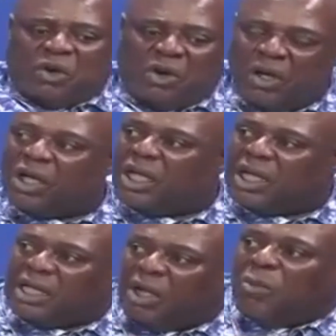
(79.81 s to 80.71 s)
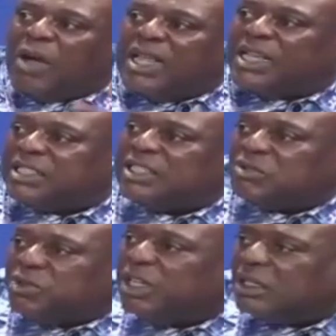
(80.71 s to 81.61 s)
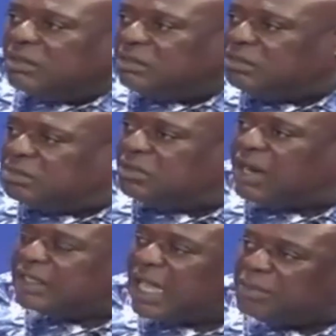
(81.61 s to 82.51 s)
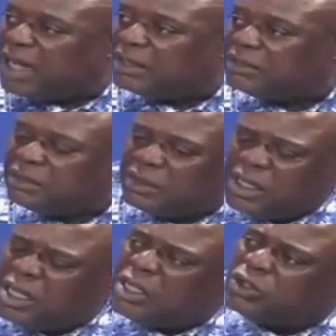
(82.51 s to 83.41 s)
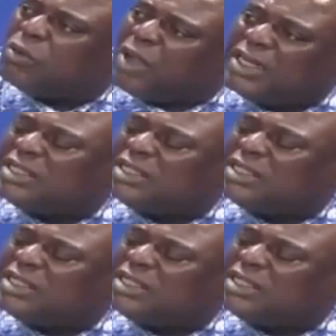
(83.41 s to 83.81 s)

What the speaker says: So Omani is his real right-hand man. So Omani